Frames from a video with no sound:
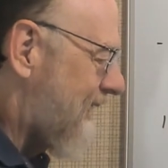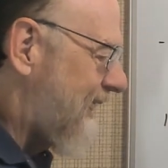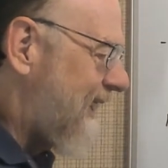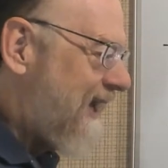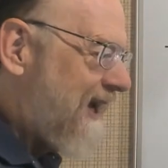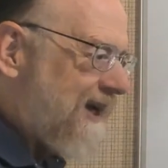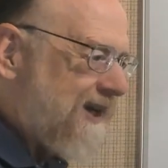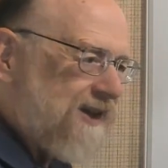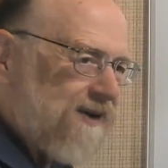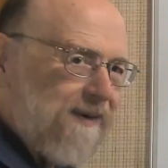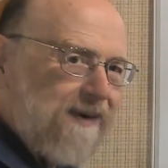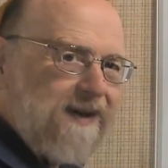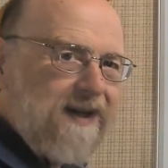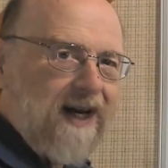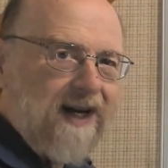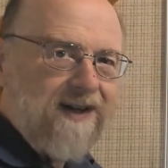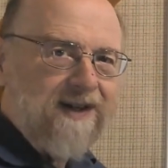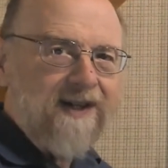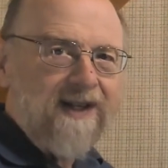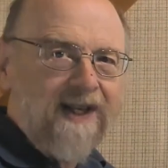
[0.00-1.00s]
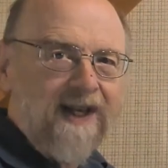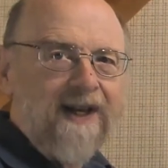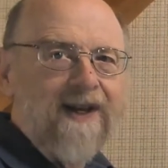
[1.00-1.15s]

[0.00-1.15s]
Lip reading: and the reduction in